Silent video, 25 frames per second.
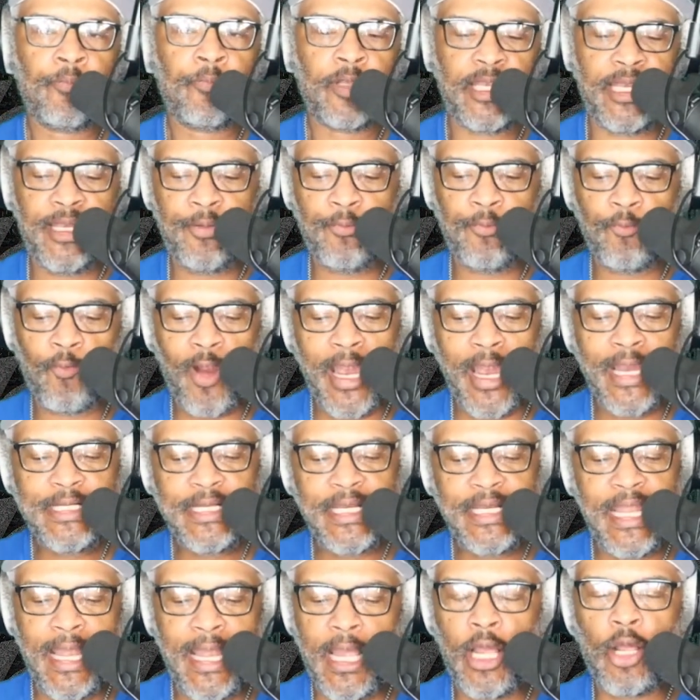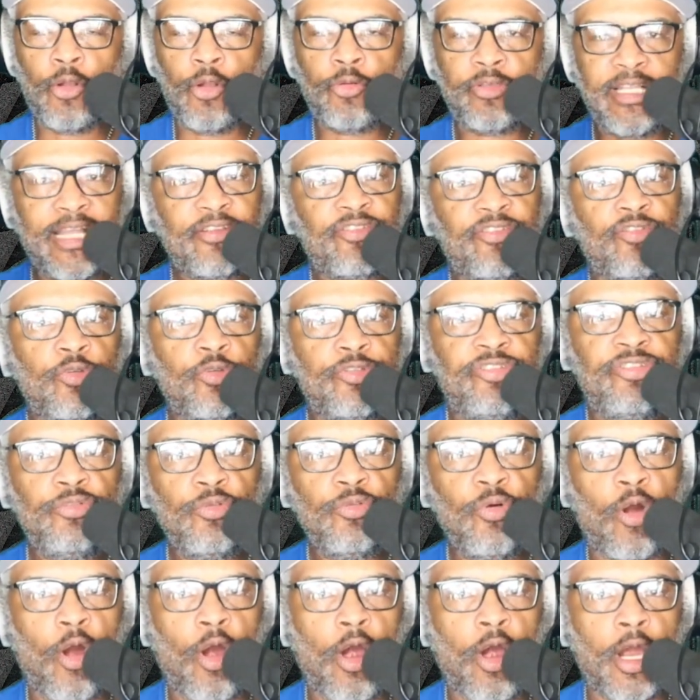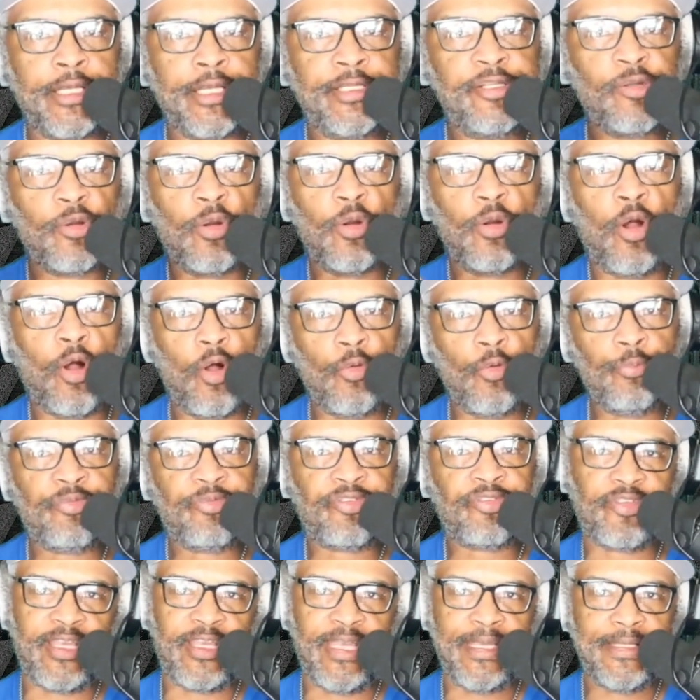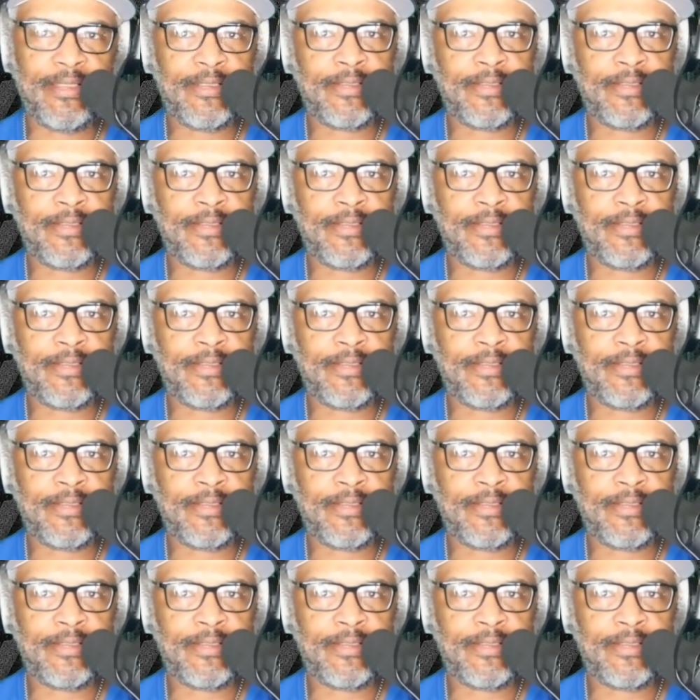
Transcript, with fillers: And right now, that's what you are. You're homesick.